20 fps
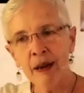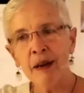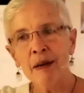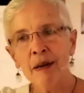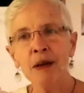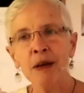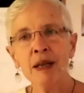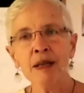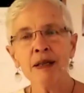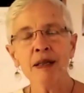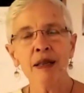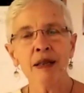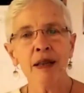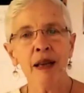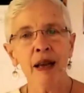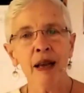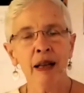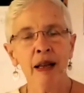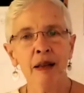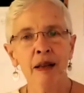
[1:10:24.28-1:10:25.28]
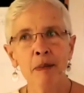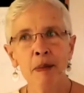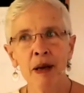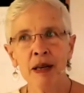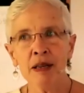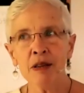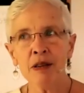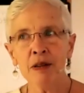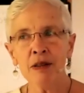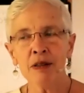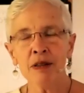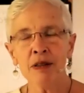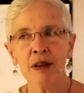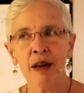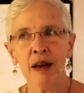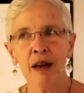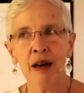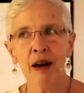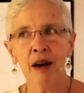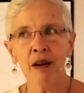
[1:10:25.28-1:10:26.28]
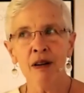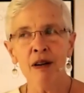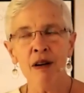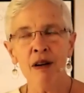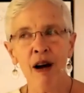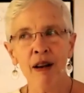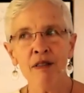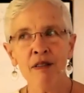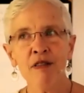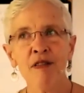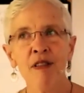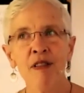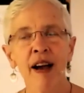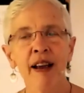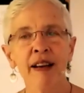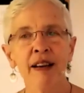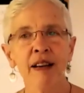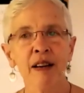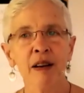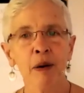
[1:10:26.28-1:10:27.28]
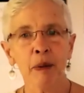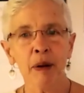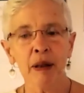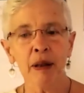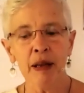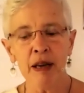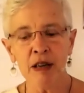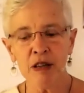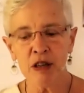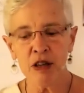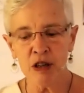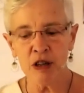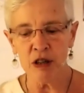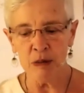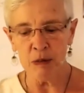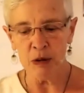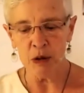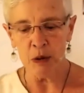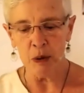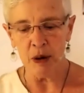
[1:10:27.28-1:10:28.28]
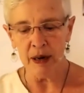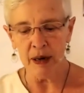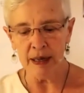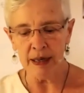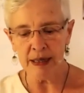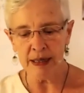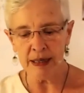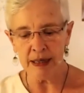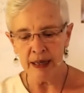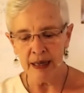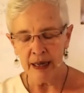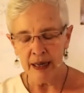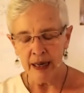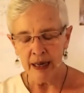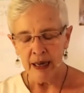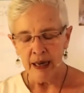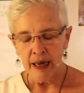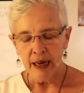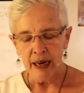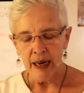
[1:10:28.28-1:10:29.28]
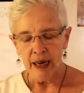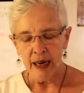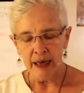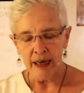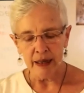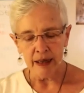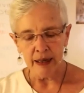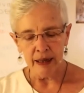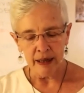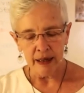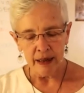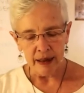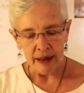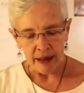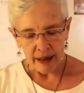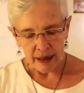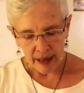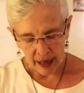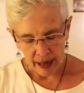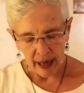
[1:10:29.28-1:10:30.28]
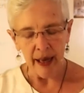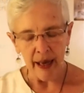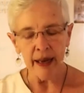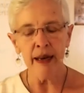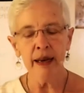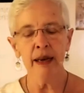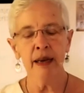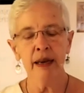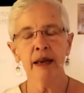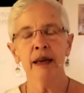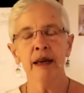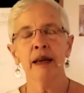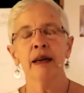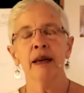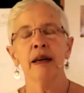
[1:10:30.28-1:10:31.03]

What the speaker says: means that the elementals are not finding a relationship to us. And then